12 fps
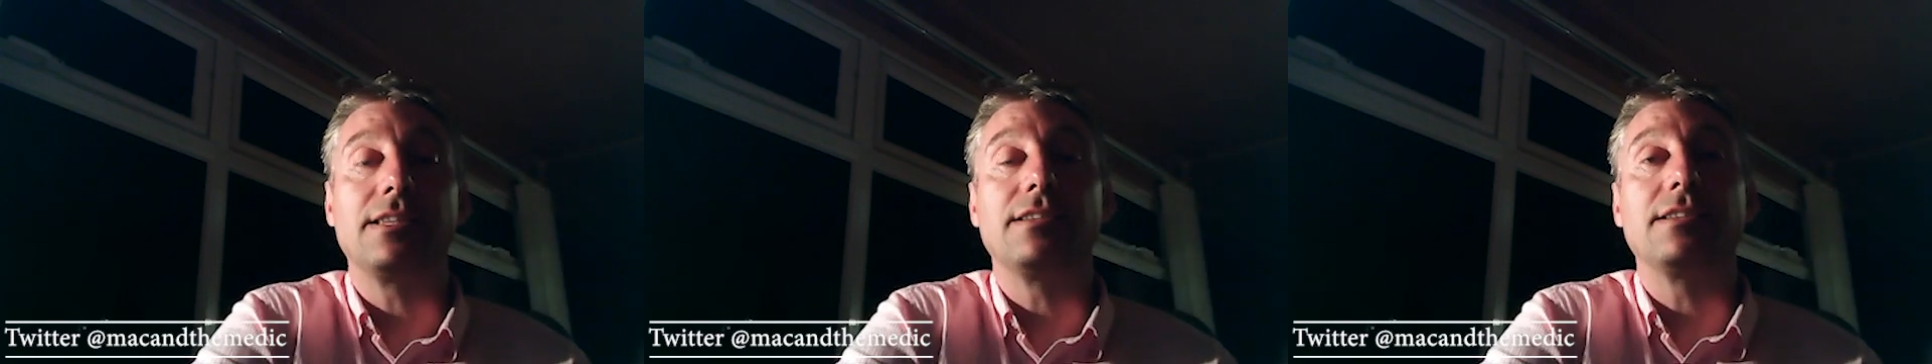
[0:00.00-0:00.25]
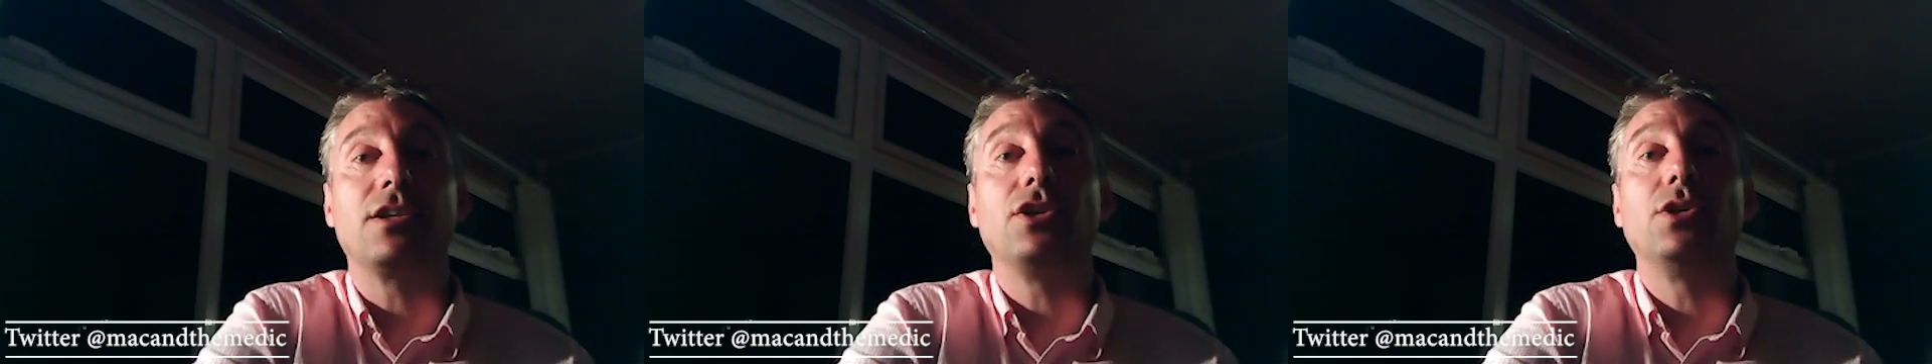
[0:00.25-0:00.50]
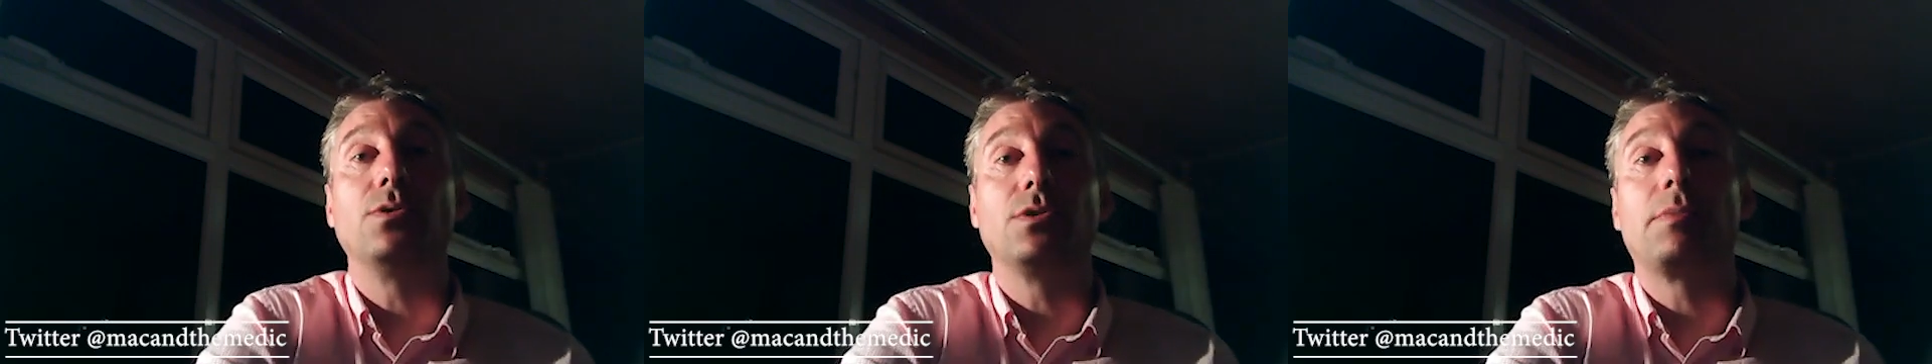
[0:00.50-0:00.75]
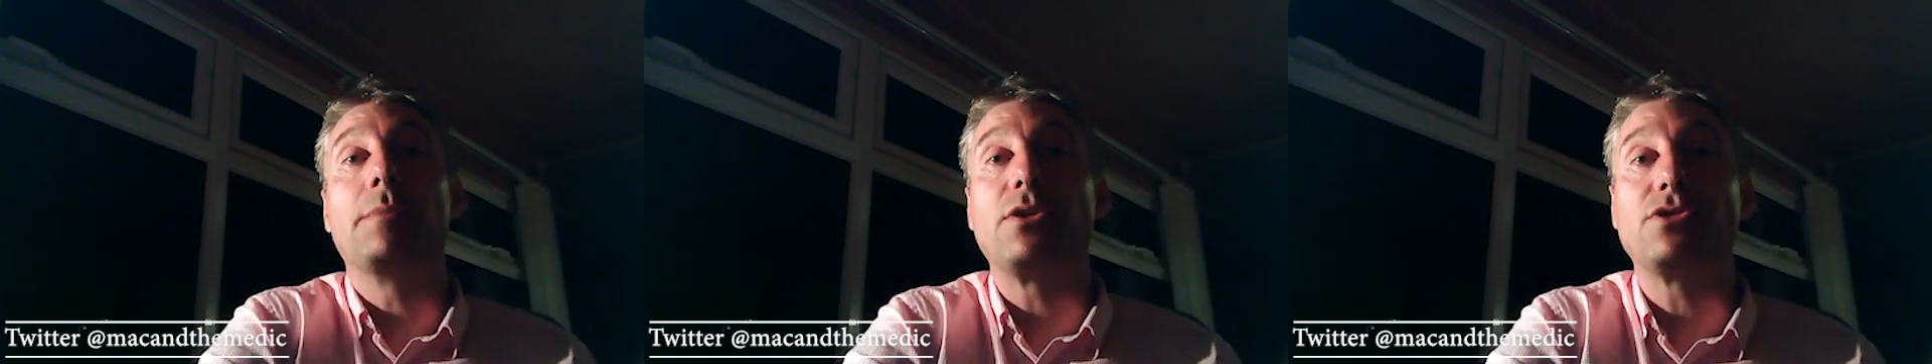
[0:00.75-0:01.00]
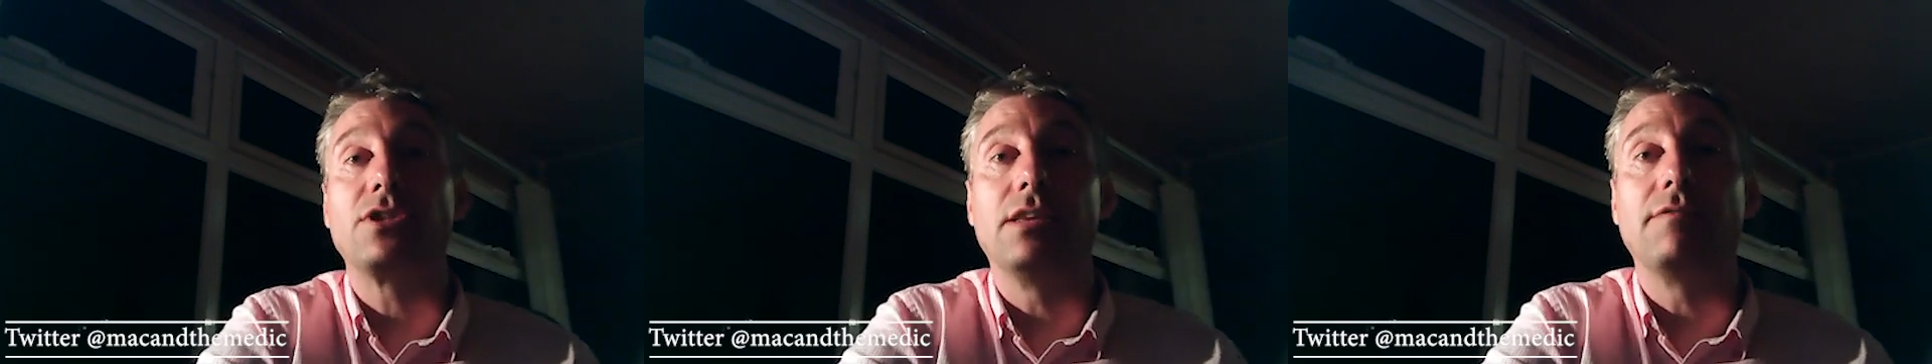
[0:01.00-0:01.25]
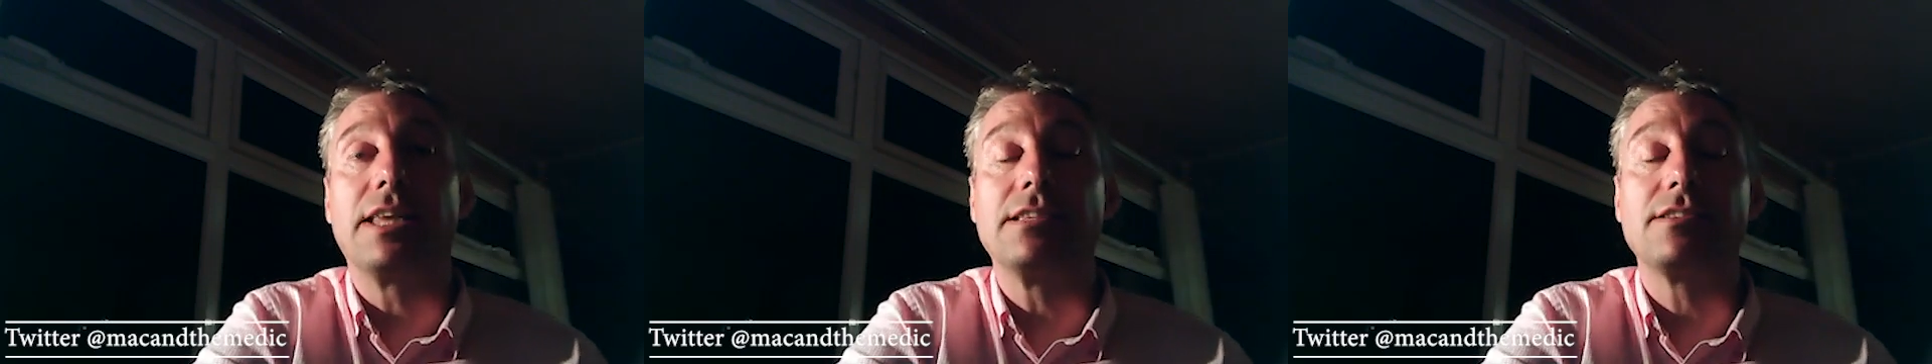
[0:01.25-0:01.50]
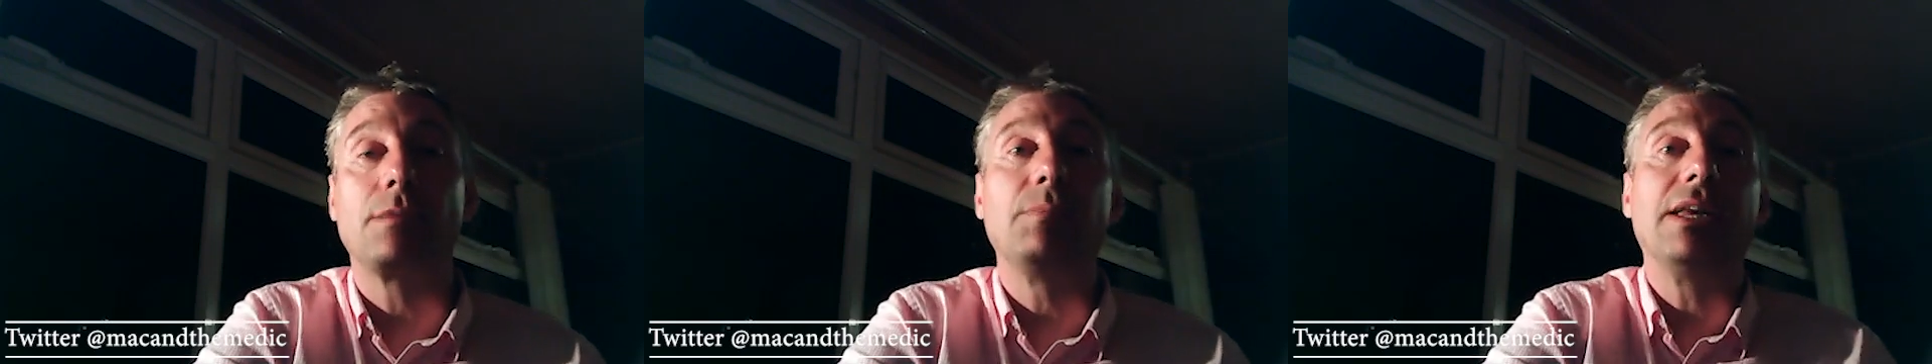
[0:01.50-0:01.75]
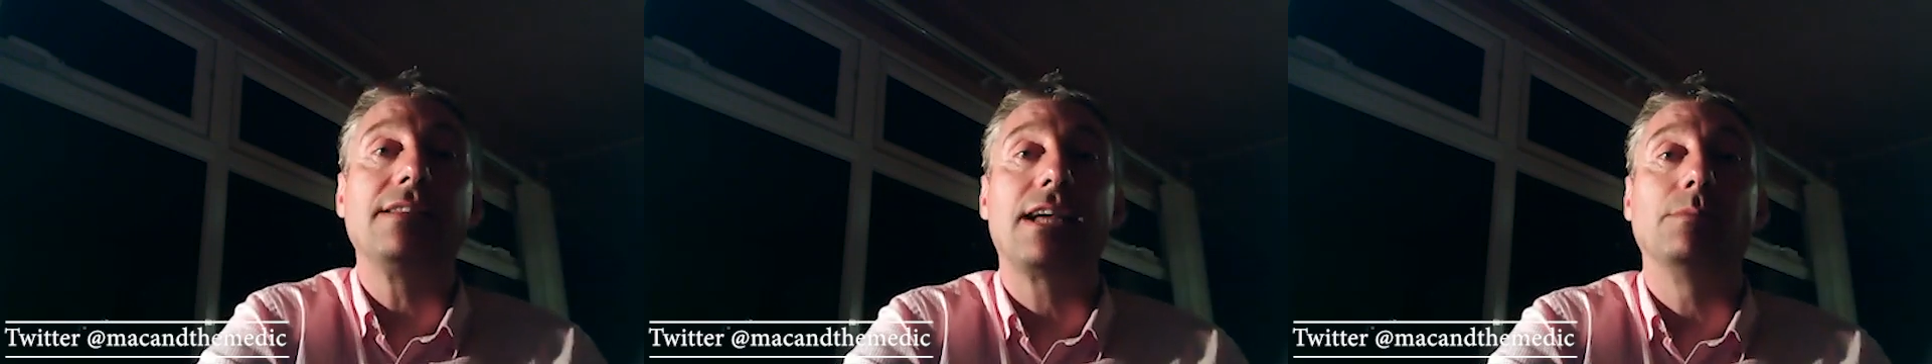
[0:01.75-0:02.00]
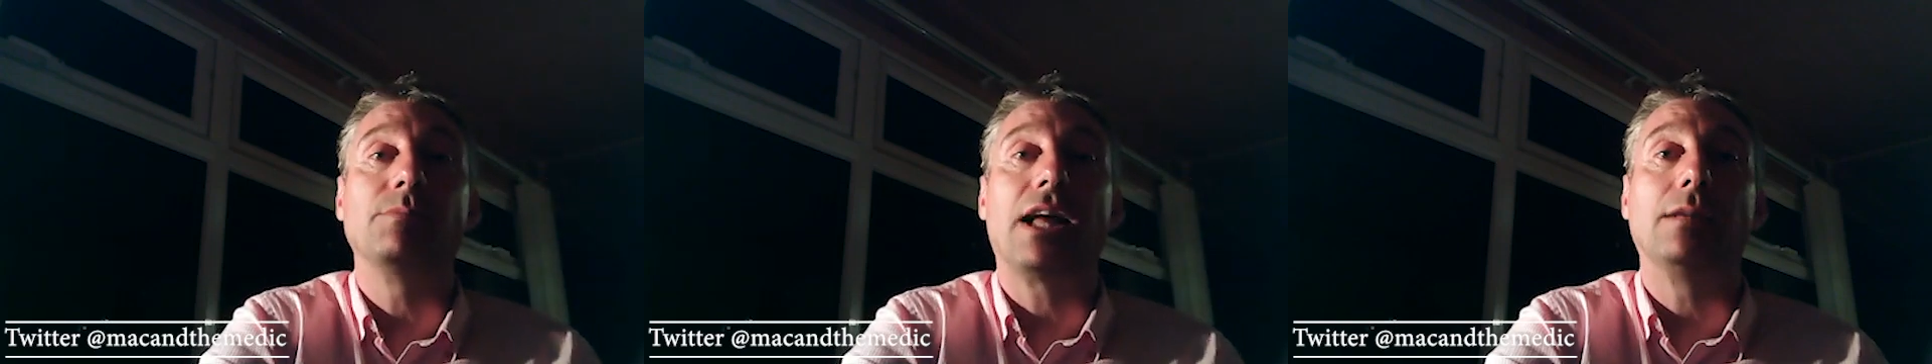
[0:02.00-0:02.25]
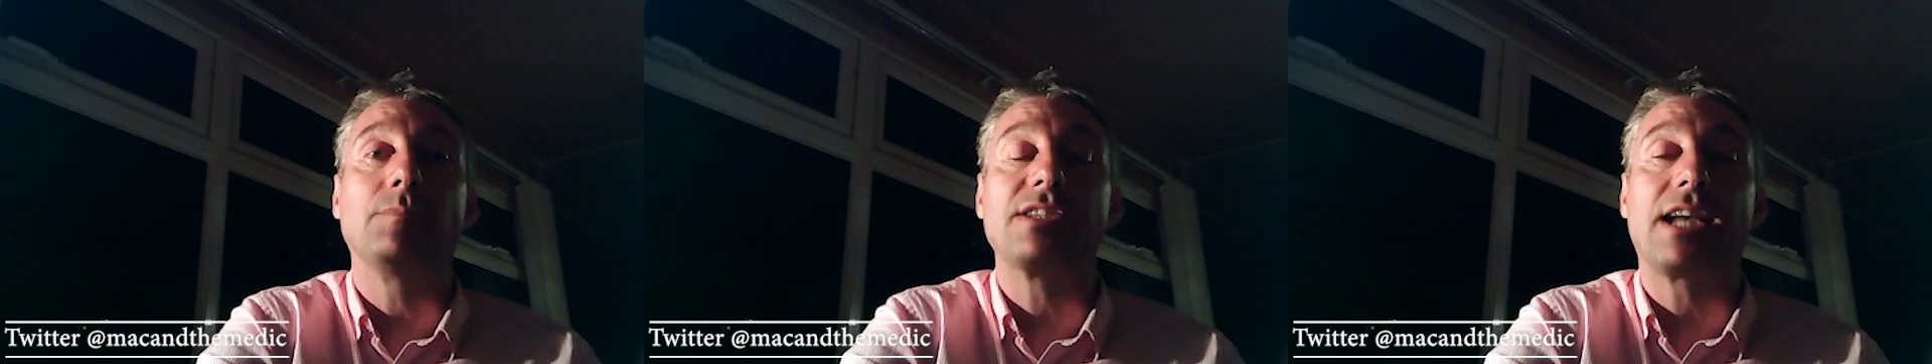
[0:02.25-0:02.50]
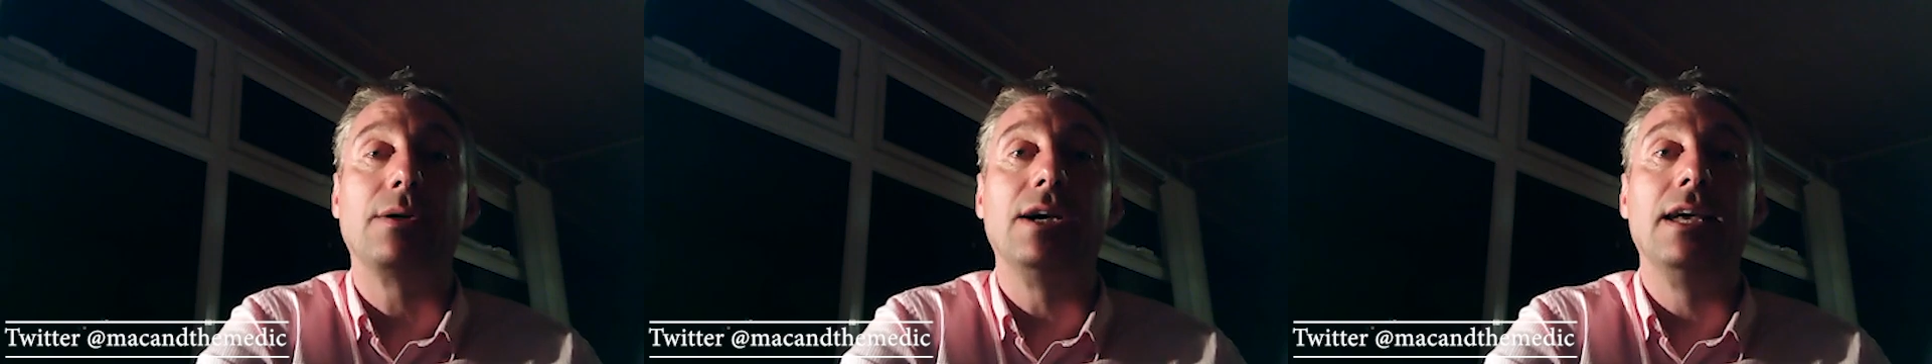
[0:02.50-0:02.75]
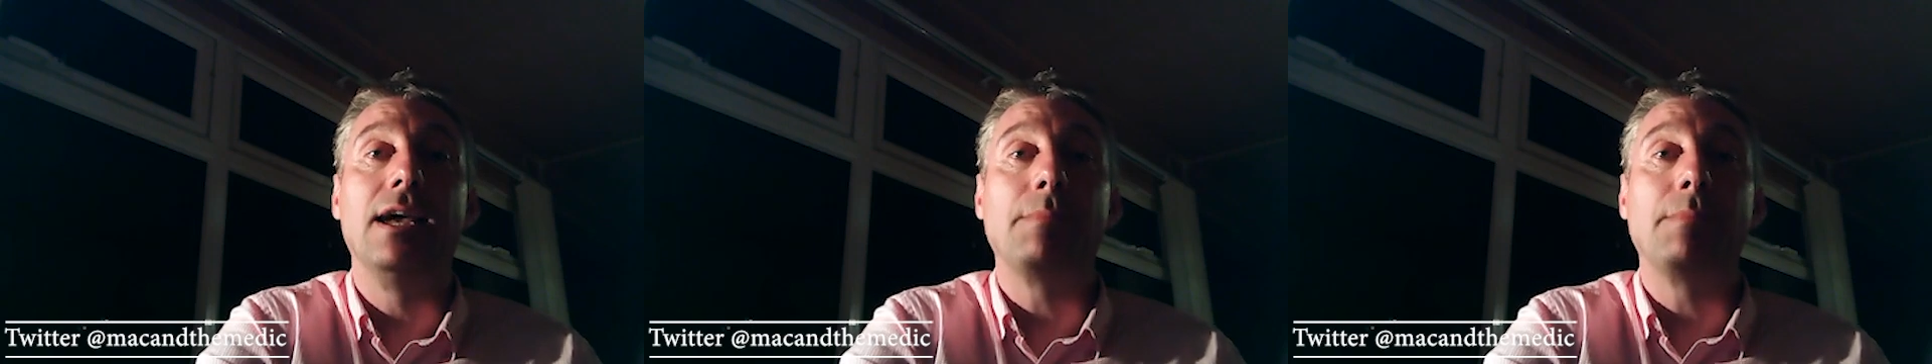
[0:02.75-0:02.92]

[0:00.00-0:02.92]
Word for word: This is a huge promotional event, so please help help us out